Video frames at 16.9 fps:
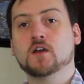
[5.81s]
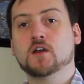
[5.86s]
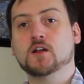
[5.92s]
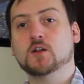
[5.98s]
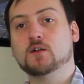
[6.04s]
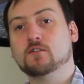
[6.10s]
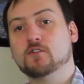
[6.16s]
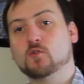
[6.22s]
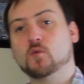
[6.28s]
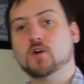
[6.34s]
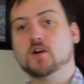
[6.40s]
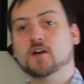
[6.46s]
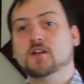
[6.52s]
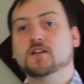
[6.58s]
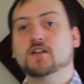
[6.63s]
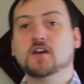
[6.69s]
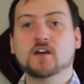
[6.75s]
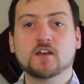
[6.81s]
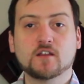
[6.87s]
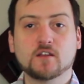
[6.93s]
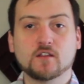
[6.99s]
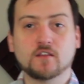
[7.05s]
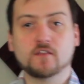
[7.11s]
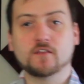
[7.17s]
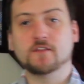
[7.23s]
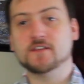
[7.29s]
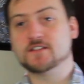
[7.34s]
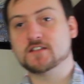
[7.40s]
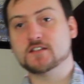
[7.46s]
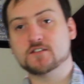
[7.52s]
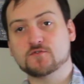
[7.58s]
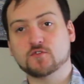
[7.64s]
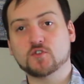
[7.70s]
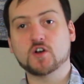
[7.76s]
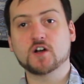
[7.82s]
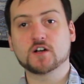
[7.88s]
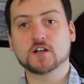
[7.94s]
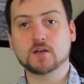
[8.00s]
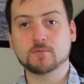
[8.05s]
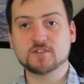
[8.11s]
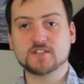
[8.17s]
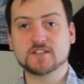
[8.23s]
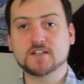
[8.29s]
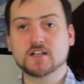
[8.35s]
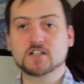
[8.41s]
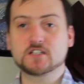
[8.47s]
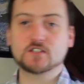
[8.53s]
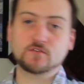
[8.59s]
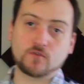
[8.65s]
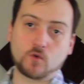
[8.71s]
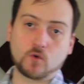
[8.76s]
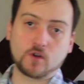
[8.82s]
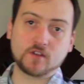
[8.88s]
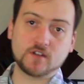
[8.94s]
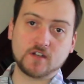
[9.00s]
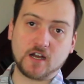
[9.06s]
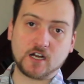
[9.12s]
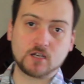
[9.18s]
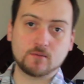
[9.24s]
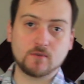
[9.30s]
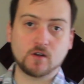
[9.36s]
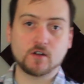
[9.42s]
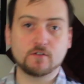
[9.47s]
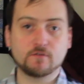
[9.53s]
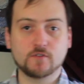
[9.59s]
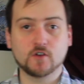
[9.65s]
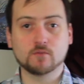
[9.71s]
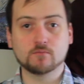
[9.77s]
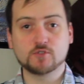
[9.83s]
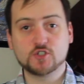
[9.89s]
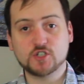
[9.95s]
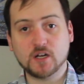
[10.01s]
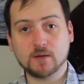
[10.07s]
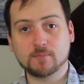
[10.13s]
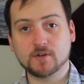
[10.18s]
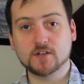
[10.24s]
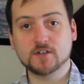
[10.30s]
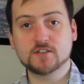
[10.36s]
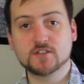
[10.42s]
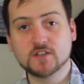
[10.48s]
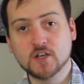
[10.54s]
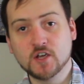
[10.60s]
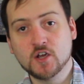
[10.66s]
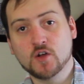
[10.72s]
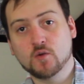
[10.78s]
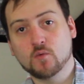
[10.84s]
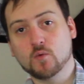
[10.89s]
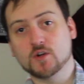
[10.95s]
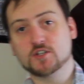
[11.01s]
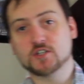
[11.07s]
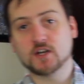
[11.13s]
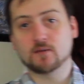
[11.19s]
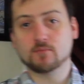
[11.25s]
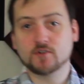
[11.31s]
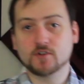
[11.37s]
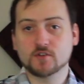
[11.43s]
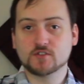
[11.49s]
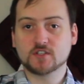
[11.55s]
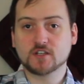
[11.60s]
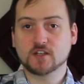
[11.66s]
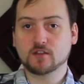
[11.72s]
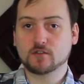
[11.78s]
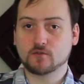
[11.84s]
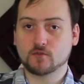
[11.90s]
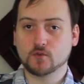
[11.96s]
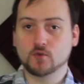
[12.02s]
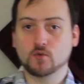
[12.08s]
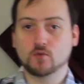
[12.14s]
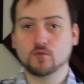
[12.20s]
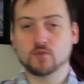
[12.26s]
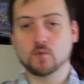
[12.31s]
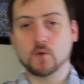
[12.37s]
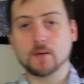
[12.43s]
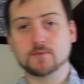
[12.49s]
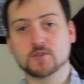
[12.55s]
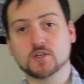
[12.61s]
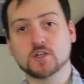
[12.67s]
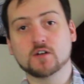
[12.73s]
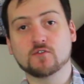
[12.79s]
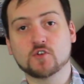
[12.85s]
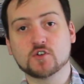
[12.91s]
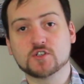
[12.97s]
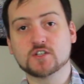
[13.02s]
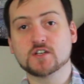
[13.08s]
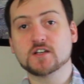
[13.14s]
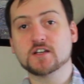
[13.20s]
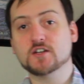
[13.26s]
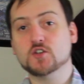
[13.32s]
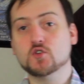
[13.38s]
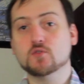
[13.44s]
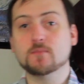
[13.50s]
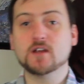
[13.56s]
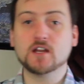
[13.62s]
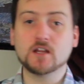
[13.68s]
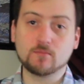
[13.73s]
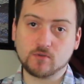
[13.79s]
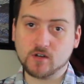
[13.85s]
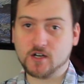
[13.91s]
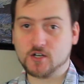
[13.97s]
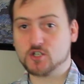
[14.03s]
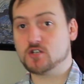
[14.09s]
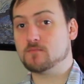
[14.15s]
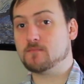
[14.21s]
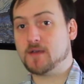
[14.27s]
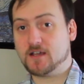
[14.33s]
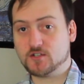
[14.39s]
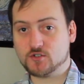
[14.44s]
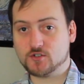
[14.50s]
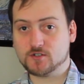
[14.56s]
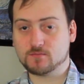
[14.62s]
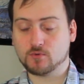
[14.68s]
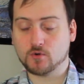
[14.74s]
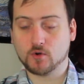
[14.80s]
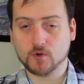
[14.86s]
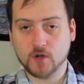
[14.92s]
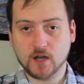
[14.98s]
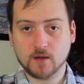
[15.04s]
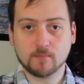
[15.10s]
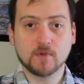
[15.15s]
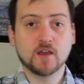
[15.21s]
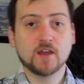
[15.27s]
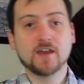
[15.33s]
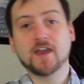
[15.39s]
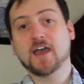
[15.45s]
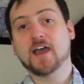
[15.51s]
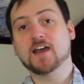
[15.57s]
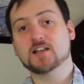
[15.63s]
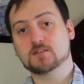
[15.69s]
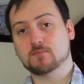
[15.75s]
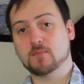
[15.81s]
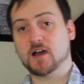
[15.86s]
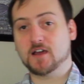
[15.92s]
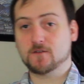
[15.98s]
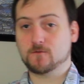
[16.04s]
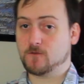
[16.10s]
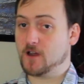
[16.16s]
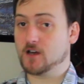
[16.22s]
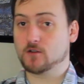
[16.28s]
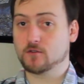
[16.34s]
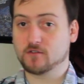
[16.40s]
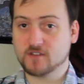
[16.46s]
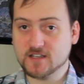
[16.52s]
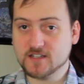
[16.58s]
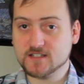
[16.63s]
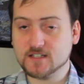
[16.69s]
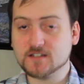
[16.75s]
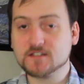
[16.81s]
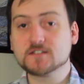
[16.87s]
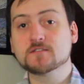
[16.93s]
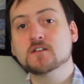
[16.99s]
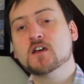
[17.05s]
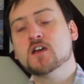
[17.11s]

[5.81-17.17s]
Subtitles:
Hello everyone, this is vlog number 6 for the documentary film Shepherds, which I'm producing through the Webster University New Media Production Master's Program as my final thesis.